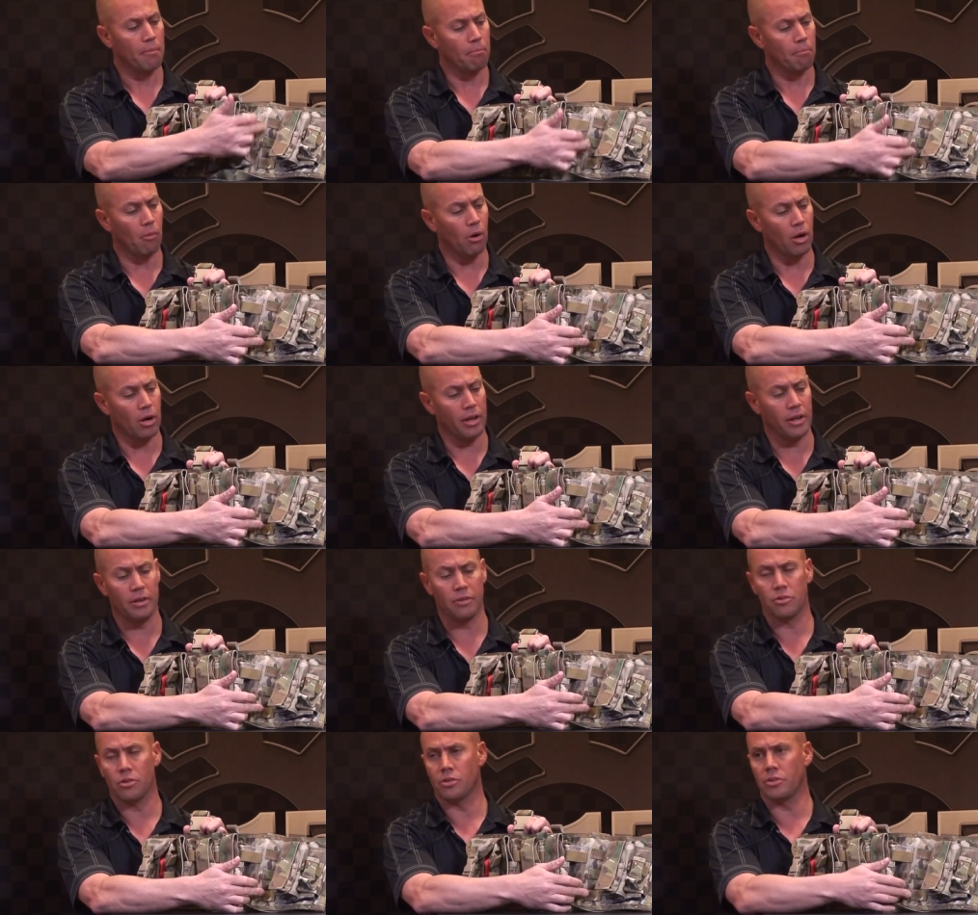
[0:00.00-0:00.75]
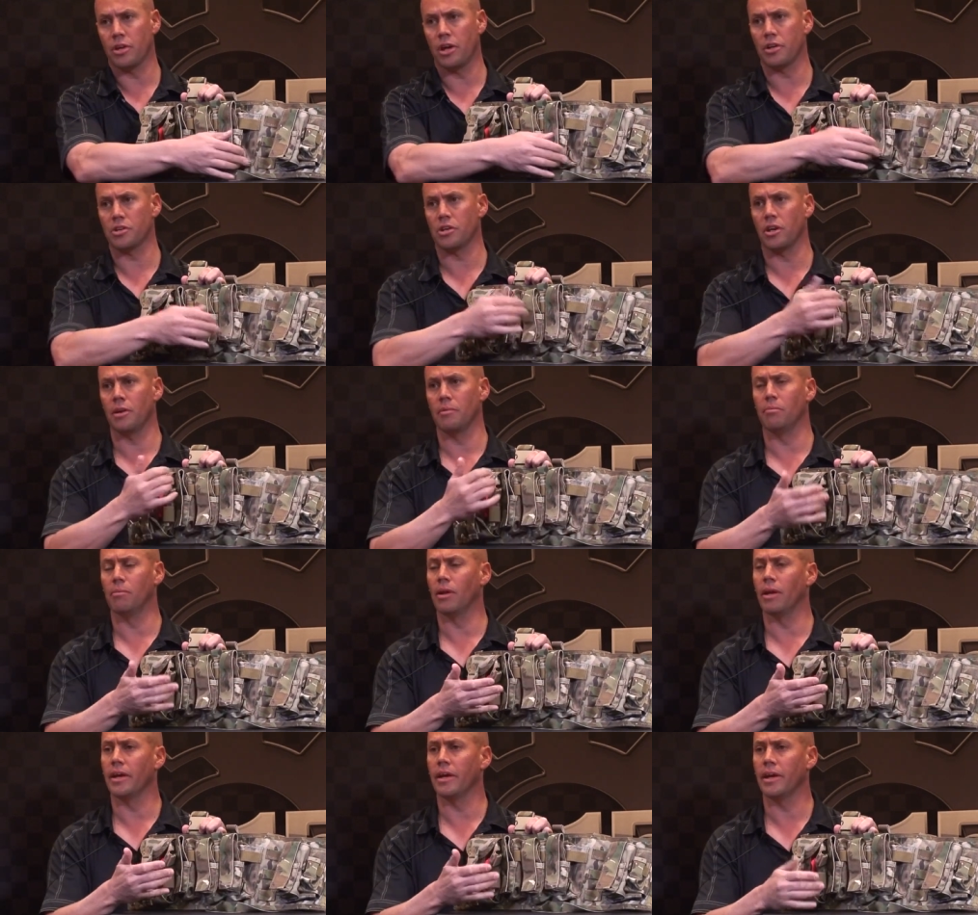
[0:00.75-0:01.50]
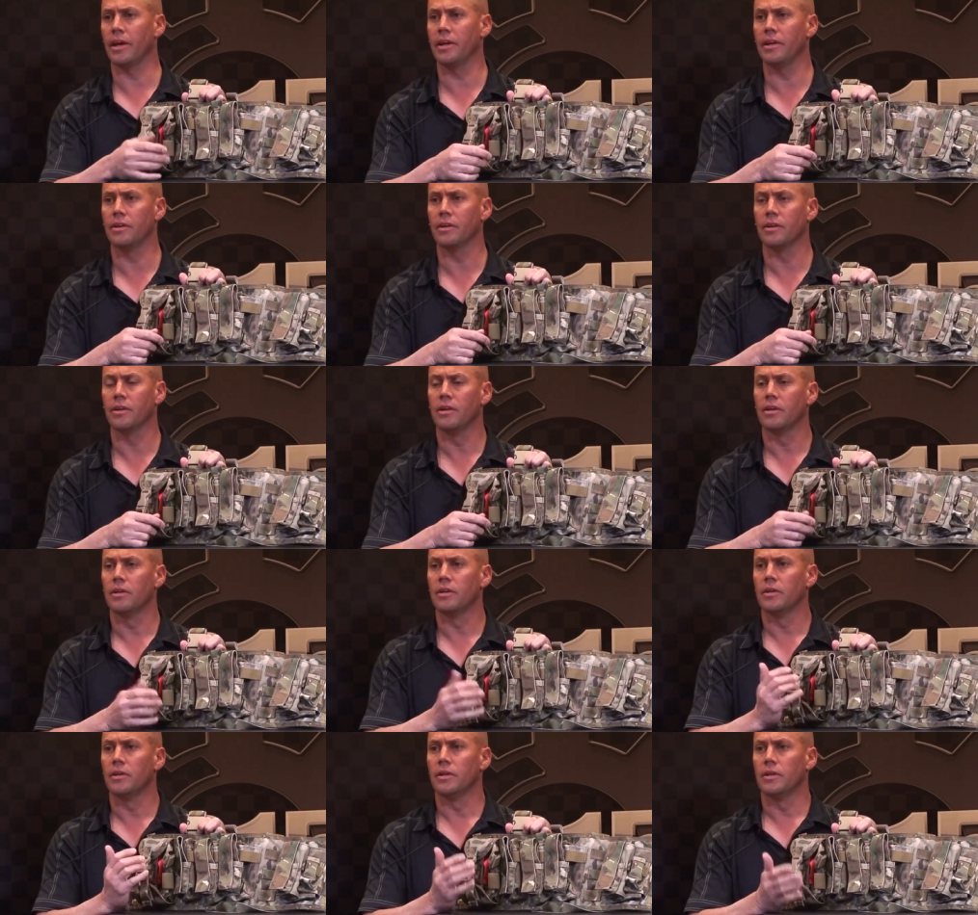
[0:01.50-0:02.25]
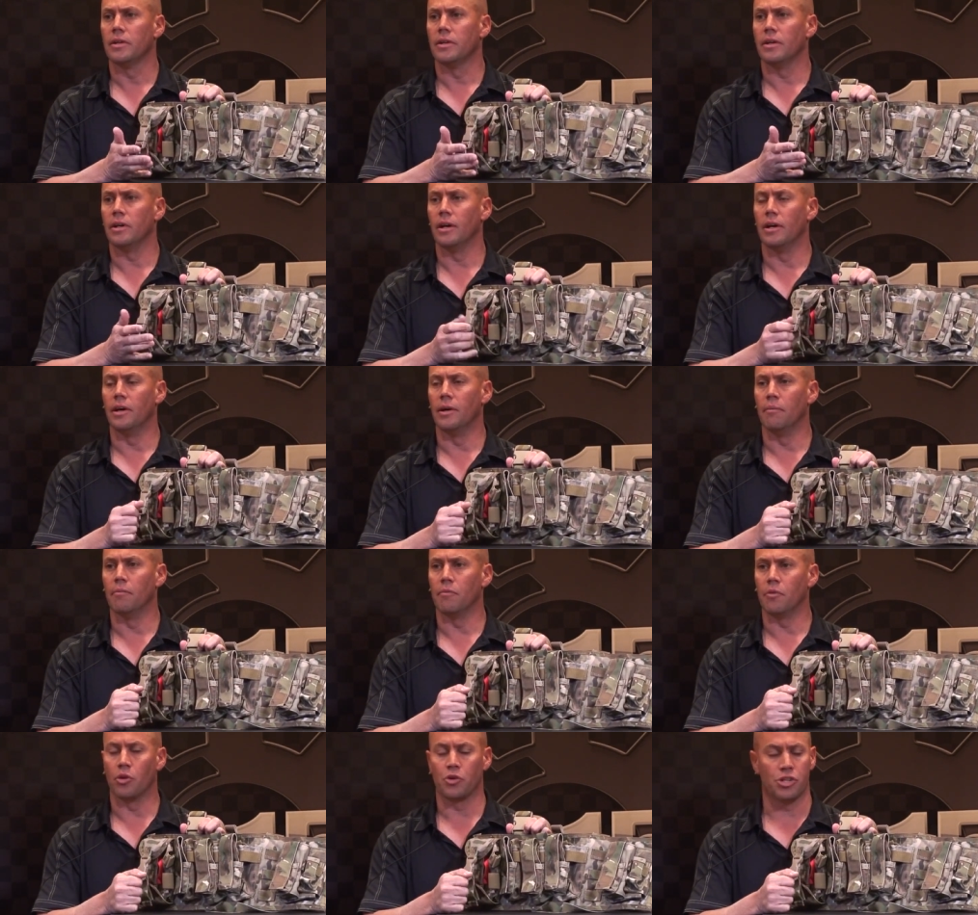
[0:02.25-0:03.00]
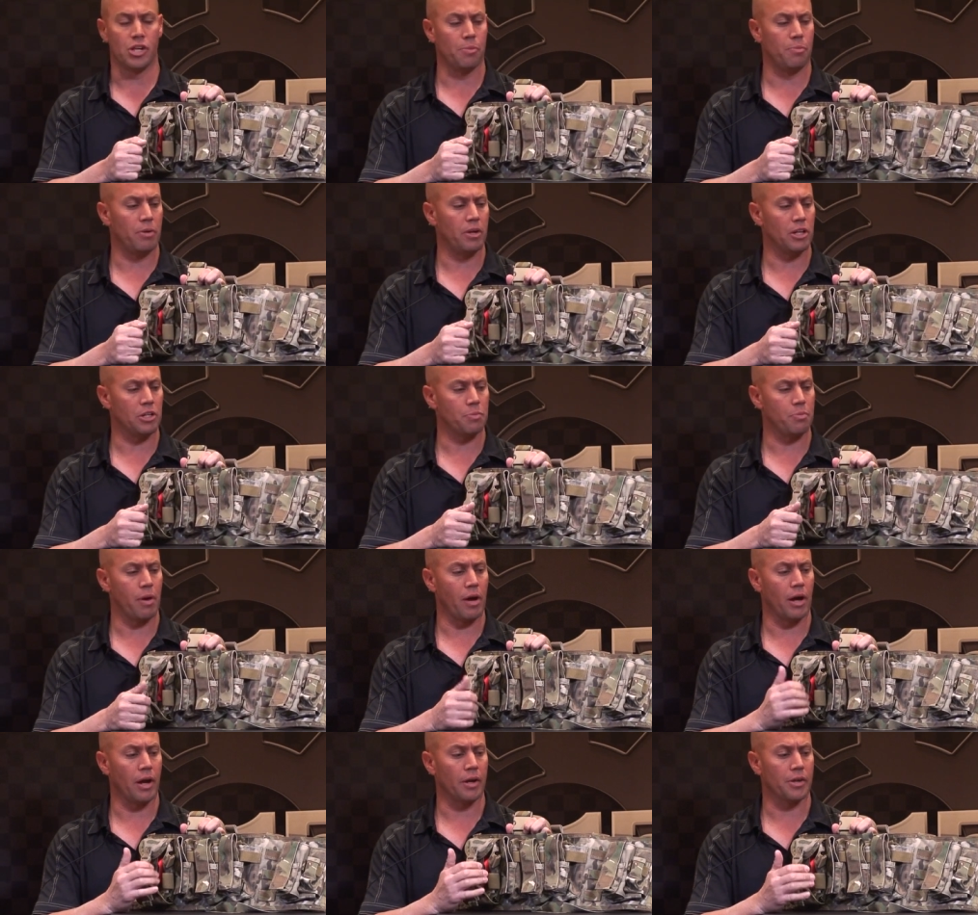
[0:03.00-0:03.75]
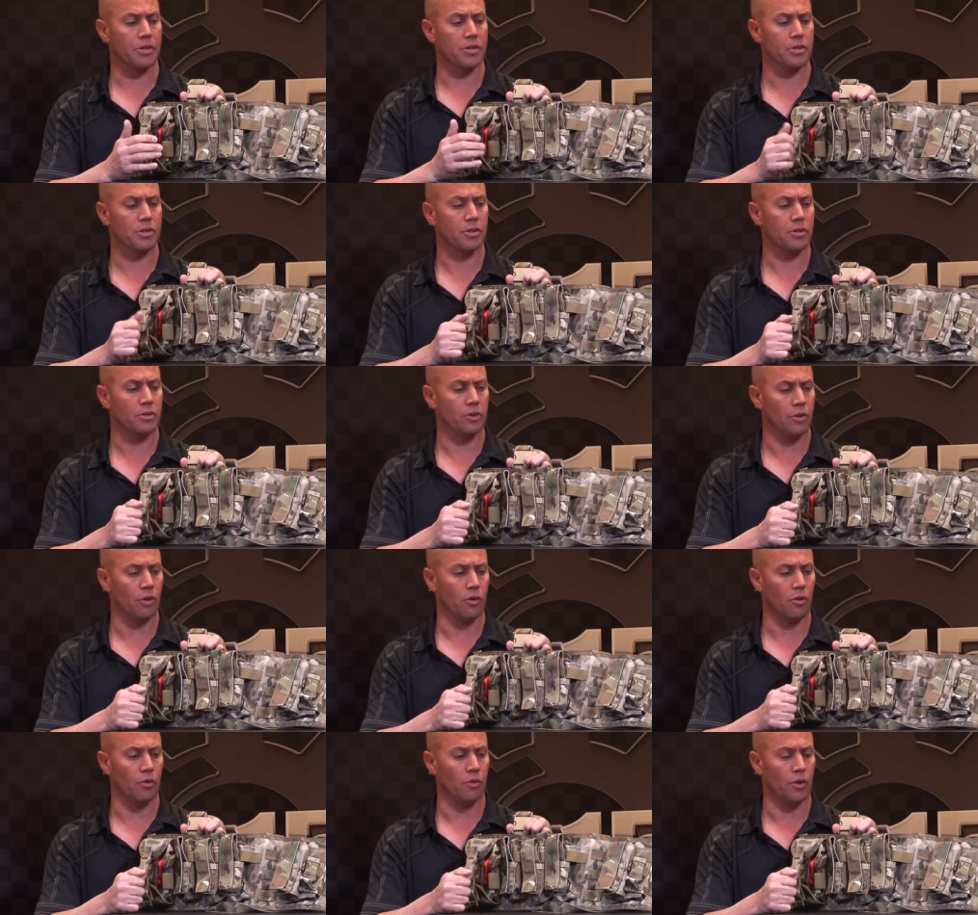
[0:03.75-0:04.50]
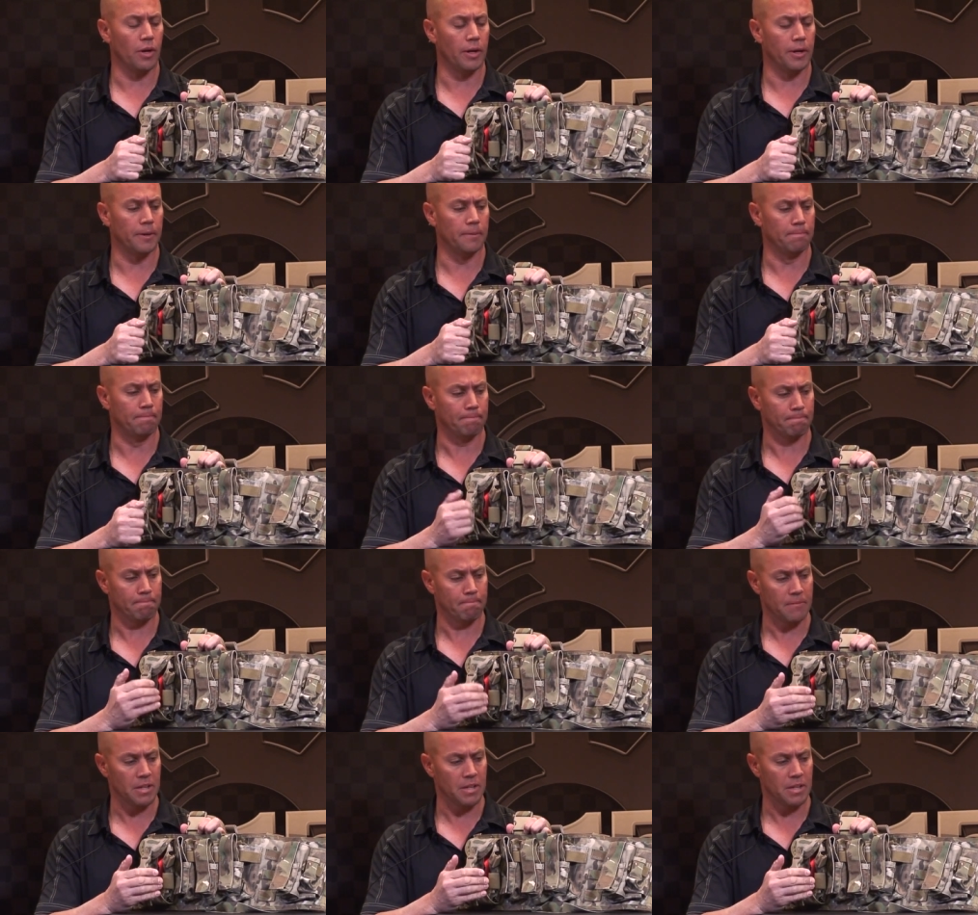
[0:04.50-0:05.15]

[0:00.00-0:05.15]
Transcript: MOLLE to attach a blade, um, your GPS pouch, your um,